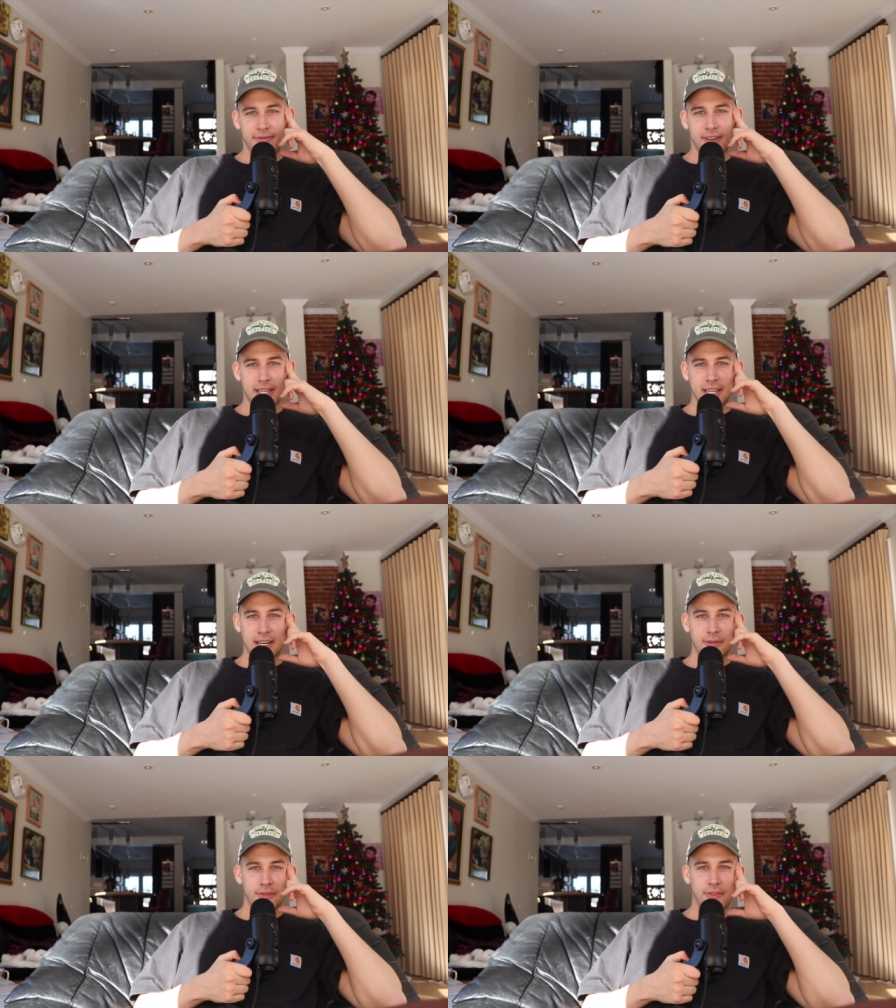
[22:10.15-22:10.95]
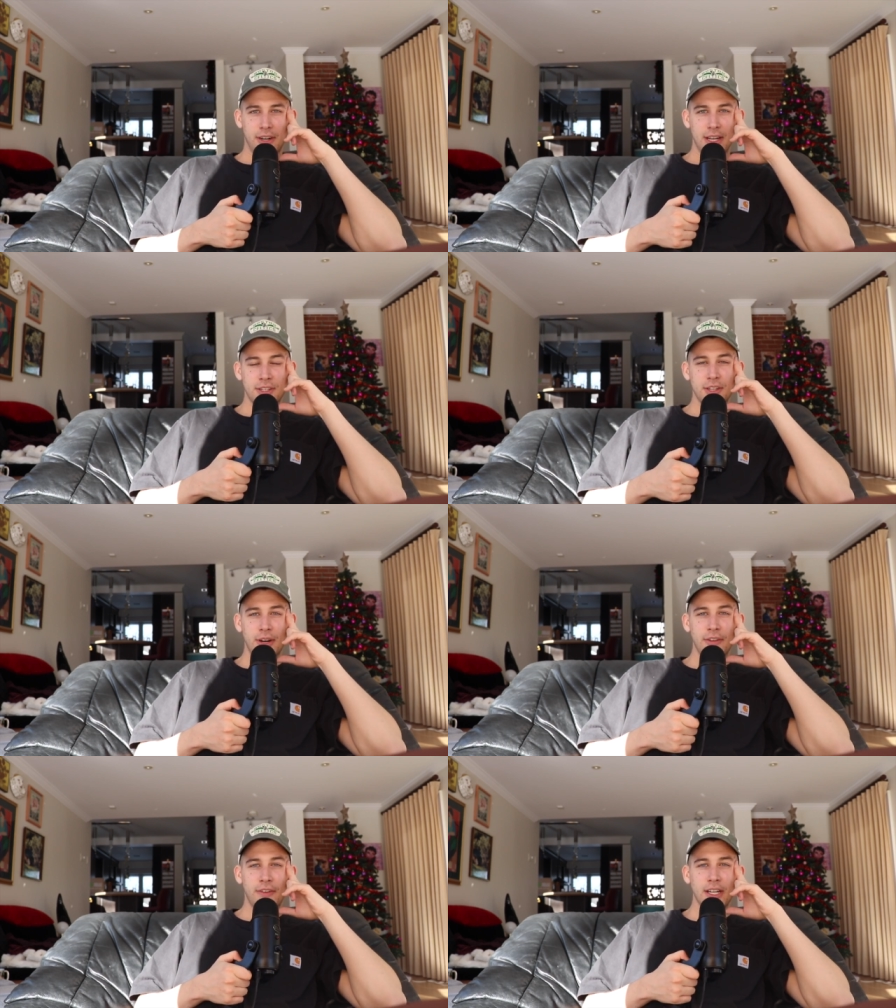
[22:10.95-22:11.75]
Fuck, I got one for you. So
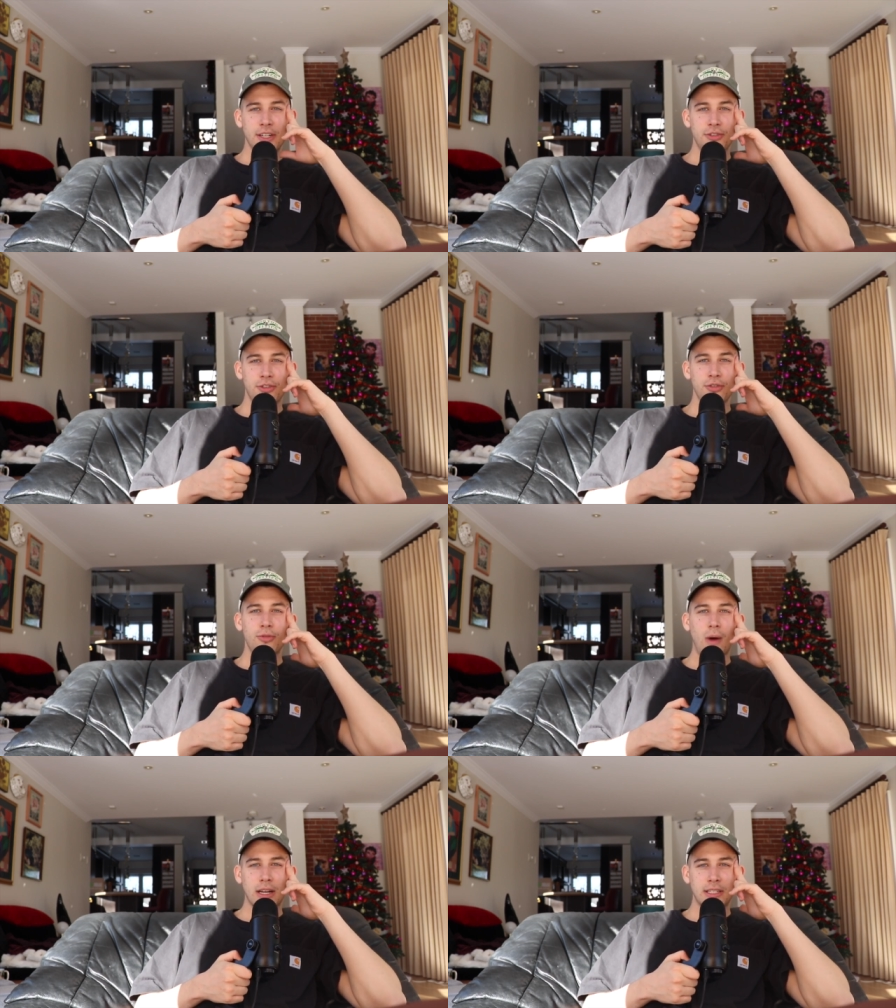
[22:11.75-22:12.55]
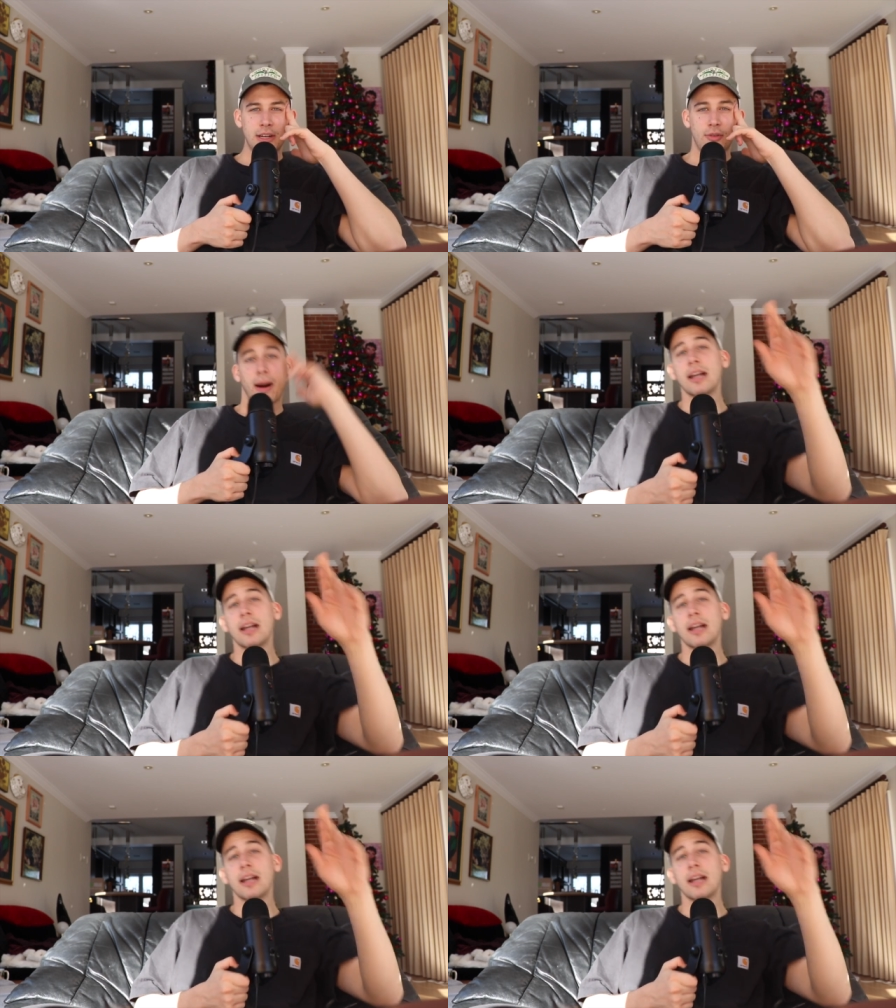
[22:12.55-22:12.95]
a fucking Jew walks into a bar.